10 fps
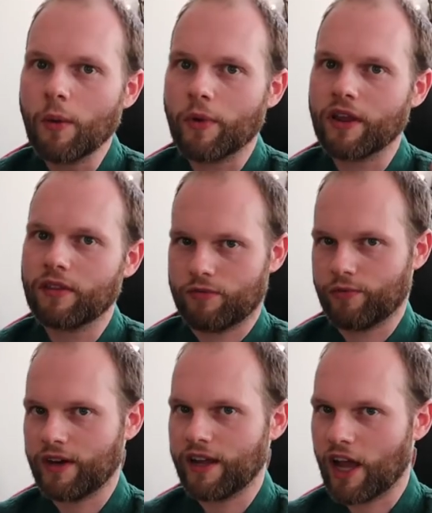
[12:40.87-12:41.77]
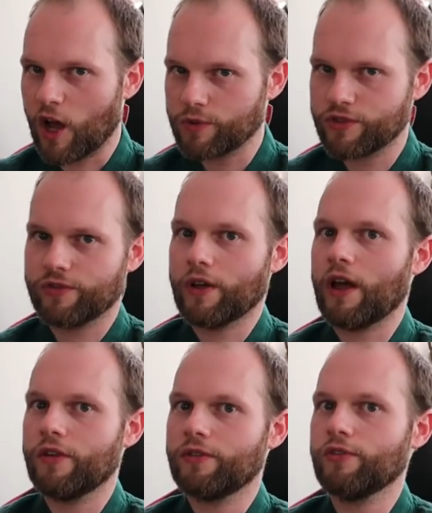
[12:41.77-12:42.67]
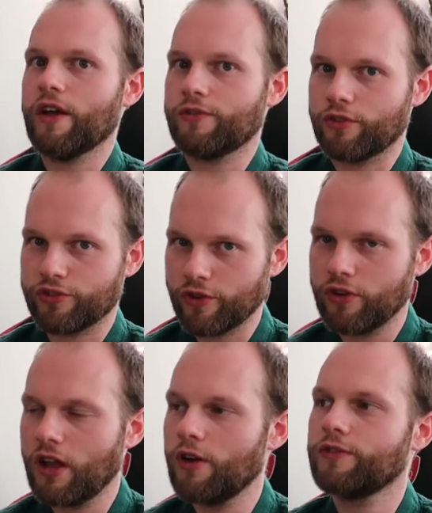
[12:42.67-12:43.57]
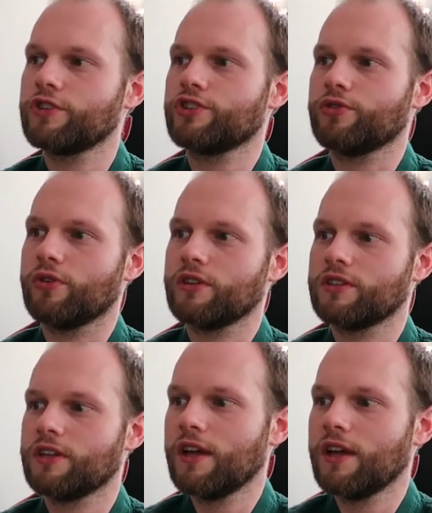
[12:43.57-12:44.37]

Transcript: But that really helps uh, to have control over the sword